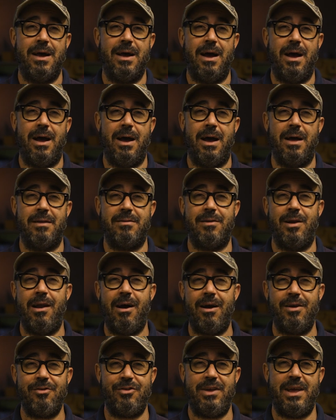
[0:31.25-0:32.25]
Uh, so
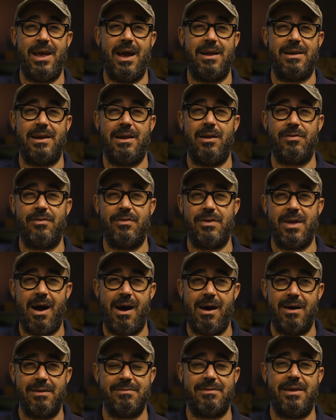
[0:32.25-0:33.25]
last year I did lots of
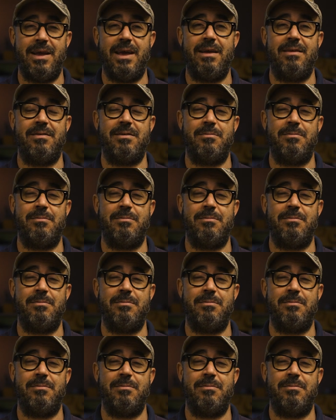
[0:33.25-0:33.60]
castings,